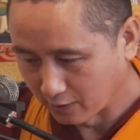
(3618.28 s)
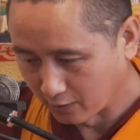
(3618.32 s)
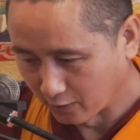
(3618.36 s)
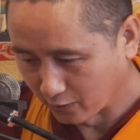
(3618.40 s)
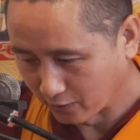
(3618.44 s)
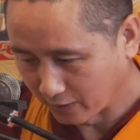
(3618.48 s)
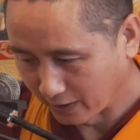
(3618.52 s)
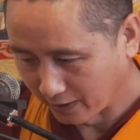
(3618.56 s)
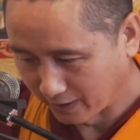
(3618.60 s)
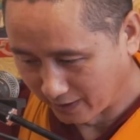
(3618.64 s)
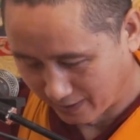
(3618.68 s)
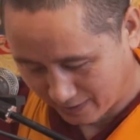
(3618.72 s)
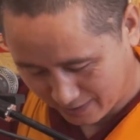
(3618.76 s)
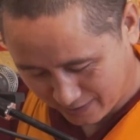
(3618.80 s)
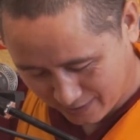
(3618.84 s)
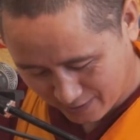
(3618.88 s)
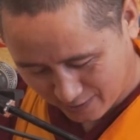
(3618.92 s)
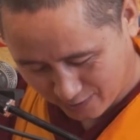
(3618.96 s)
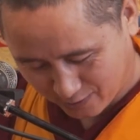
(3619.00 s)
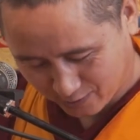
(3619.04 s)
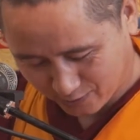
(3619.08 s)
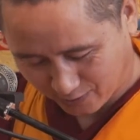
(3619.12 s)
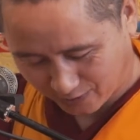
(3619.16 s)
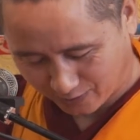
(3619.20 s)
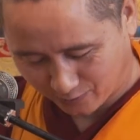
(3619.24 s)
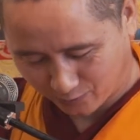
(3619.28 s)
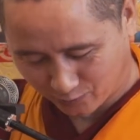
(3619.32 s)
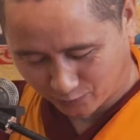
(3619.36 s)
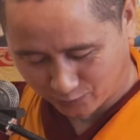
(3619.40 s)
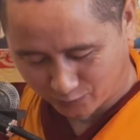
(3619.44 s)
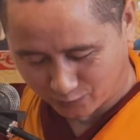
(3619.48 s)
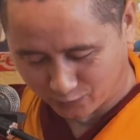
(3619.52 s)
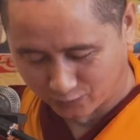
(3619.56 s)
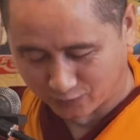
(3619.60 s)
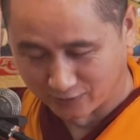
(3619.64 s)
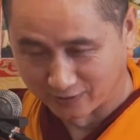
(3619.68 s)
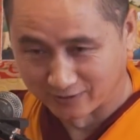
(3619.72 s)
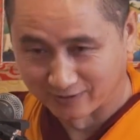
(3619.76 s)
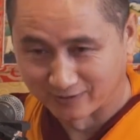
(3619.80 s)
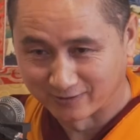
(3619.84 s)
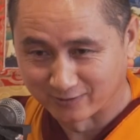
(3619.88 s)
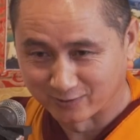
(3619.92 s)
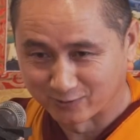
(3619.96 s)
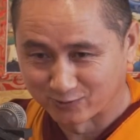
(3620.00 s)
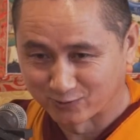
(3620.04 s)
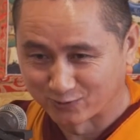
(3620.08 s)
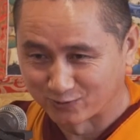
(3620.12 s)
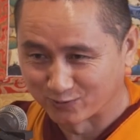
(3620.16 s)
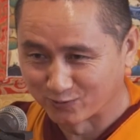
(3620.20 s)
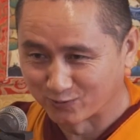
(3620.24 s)
Okay. So I will do the
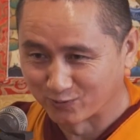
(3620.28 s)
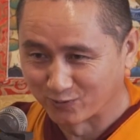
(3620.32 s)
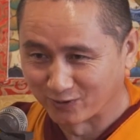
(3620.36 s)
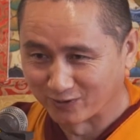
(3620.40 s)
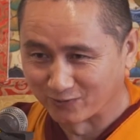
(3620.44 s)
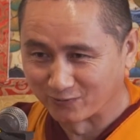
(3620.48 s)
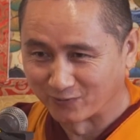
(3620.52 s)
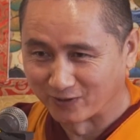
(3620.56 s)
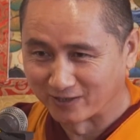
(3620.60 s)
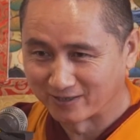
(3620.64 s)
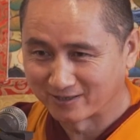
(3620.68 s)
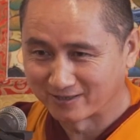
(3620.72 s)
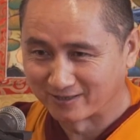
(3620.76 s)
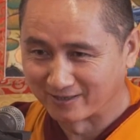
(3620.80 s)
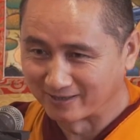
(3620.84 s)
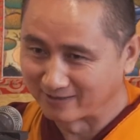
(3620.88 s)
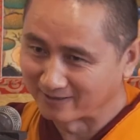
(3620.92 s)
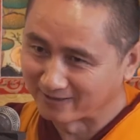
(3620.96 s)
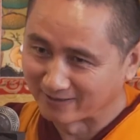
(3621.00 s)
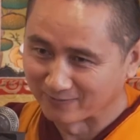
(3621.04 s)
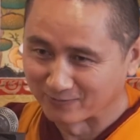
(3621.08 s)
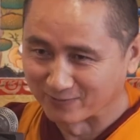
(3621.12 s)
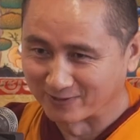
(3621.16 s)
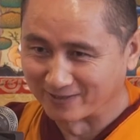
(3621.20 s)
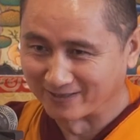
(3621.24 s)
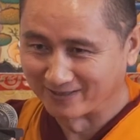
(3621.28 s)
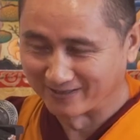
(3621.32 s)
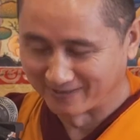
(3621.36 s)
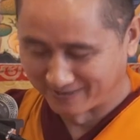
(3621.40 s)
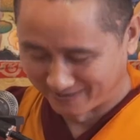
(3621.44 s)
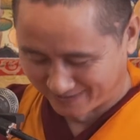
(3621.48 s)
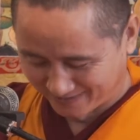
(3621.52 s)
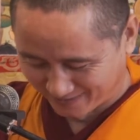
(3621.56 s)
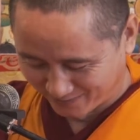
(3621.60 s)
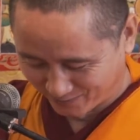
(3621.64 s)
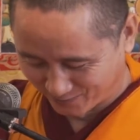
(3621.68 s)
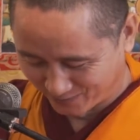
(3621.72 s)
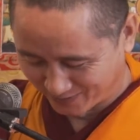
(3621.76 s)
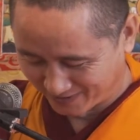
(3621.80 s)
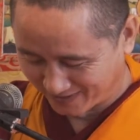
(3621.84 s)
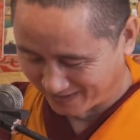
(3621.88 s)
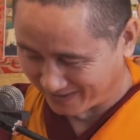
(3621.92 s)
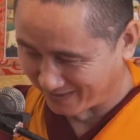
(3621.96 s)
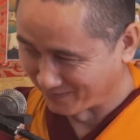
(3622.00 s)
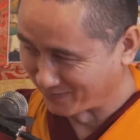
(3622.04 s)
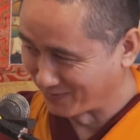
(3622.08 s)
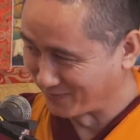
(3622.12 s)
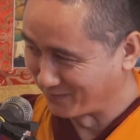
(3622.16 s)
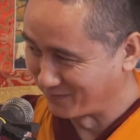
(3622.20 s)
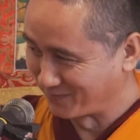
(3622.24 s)
quick one. Then after that, then we can
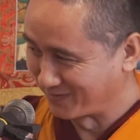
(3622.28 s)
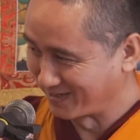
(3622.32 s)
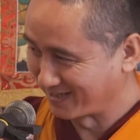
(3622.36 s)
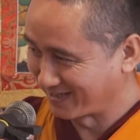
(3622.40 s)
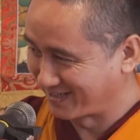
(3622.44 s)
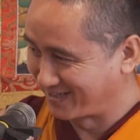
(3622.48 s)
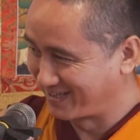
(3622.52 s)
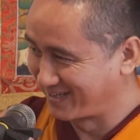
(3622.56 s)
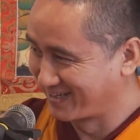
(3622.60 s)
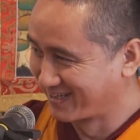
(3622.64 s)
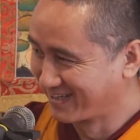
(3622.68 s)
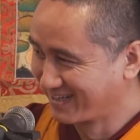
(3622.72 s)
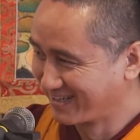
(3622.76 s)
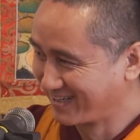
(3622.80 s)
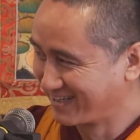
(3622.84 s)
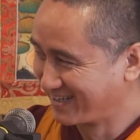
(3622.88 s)
have the break.